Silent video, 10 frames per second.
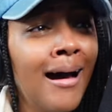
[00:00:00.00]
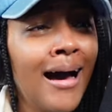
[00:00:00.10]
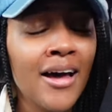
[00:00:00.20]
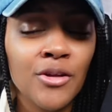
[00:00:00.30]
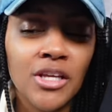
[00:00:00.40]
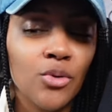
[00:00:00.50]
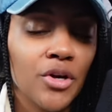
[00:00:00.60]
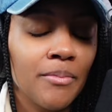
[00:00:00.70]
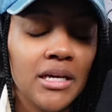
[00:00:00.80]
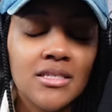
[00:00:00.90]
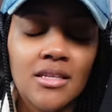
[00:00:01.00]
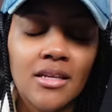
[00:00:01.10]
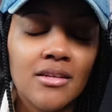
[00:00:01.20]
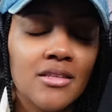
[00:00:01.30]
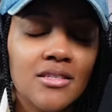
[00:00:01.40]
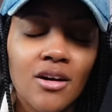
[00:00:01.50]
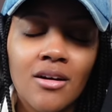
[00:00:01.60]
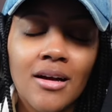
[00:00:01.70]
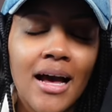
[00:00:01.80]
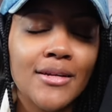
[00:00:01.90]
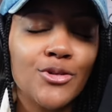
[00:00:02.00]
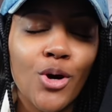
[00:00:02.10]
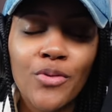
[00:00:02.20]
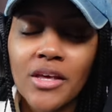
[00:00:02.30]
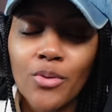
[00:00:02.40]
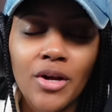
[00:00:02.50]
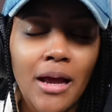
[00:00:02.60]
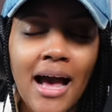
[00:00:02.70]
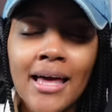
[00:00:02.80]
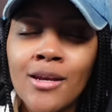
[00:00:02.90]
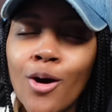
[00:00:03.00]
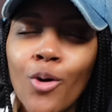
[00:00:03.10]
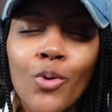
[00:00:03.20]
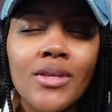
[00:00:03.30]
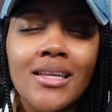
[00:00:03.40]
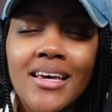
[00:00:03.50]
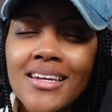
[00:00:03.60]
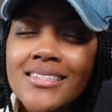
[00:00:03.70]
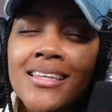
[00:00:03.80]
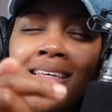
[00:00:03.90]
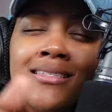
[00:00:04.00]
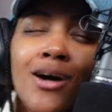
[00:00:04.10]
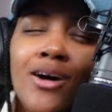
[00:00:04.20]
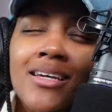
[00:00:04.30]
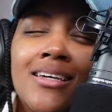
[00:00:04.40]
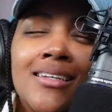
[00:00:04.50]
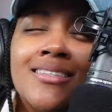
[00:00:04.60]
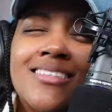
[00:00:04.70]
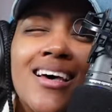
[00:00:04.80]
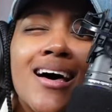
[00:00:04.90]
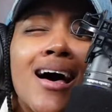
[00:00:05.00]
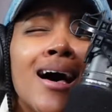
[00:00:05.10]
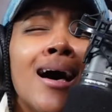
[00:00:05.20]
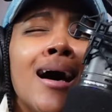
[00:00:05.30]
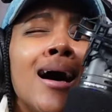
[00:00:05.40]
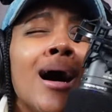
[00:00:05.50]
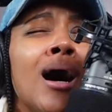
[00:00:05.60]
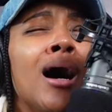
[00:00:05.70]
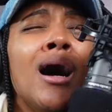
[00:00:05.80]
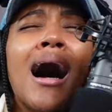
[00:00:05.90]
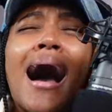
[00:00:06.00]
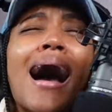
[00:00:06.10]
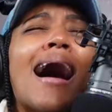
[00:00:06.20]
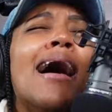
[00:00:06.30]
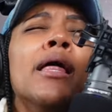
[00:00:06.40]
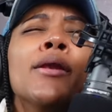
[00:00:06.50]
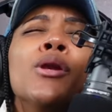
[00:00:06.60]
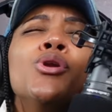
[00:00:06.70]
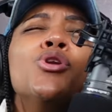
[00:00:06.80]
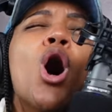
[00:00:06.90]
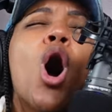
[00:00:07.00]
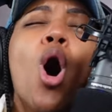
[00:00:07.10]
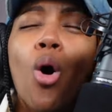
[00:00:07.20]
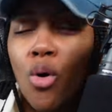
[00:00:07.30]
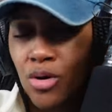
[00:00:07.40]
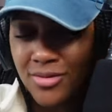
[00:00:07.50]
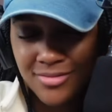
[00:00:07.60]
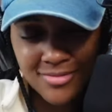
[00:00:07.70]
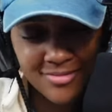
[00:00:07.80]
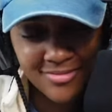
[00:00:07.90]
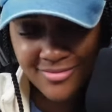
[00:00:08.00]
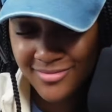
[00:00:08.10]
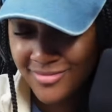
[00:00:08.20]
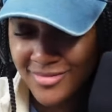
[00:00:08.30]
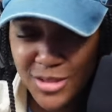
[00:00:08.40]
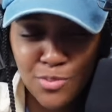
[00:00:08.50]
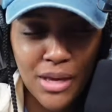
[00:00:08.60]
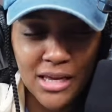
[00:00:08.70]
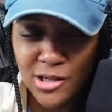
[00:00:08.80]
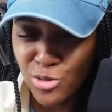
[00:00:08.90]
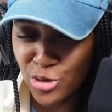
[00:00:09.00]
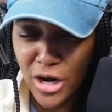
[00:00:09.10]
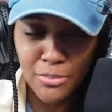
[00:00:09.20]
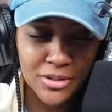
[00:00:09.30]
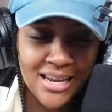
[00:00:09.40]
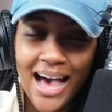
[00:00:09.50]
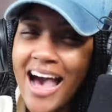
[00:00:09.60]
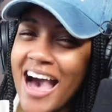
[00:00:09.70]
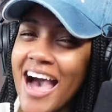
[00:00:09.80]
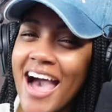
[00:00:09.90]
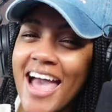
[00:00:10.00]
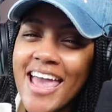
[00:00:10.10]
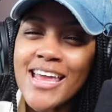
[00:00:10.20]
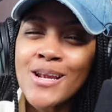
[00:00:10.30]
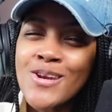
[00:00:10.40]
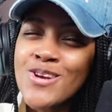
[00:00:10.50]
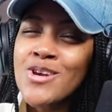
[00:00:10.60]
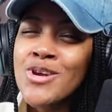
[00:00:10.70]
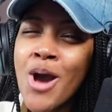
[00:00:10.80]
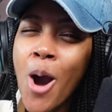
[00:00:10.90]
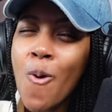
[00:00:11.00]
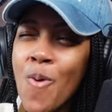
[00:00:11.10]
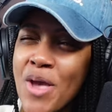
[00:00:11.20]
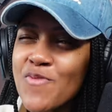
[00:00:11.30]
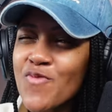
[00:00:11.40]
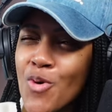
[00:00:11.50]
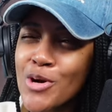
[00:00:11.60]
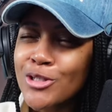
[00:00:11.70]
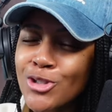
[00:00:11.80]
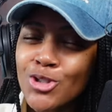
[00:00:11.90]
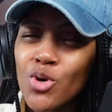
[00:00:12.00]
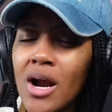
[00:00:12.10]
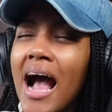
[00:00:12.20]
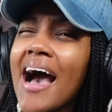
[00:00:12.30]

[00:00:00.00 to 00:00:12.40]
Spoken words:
I don't think we're going to make it to the end of the song. I know the ladies in this audience. I know some panties were dropping. I know it for sure.